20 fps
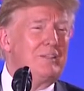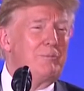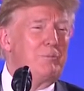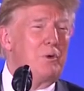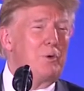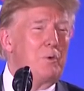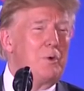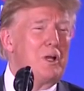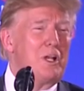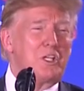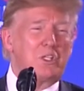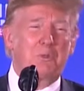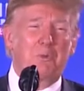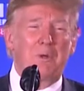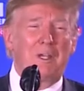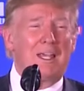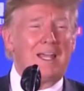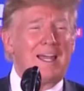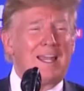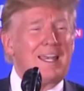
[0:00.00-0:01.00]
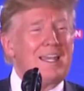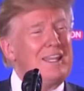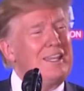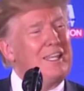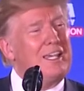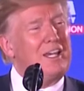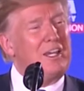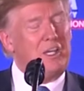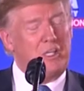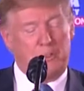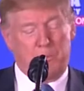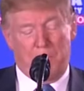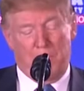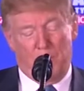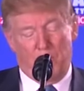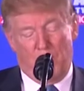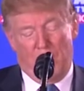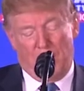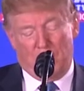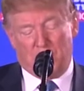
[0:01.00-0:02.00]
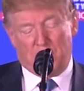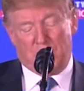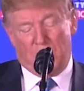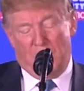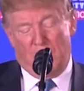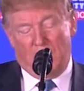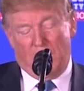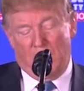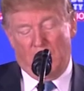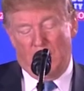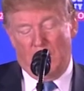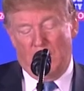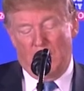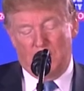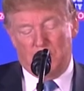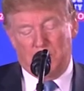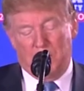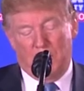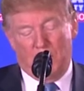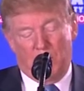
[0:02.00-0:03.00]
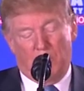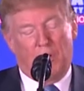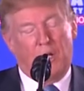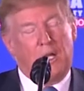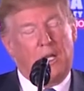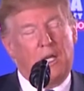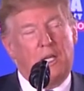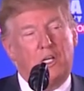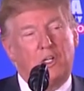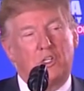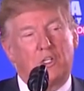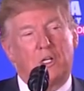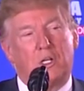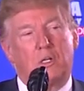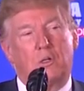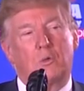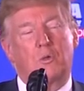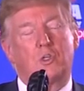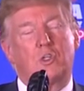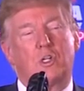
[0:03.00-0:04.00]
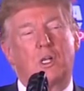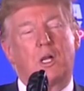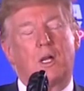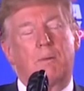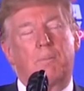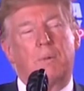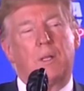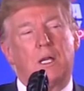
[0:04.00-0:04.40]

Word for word: But once we got in there, he's been rock solid, and he's been great, and he's going to do a job.